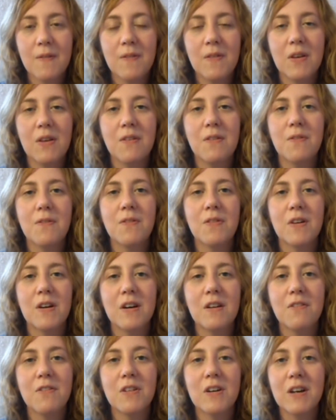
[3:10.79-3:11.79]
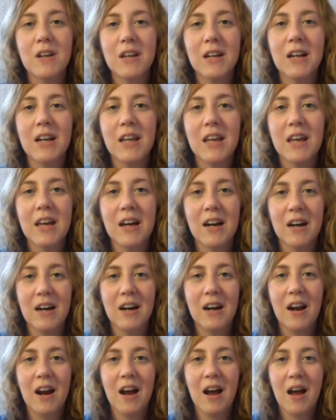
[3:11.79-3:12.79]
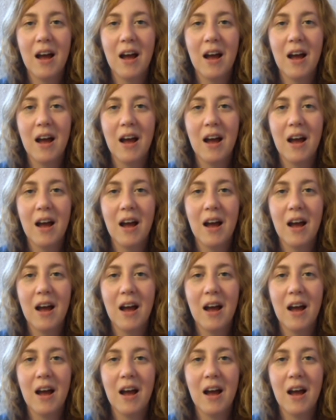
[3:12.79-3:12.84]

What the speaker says: be very clear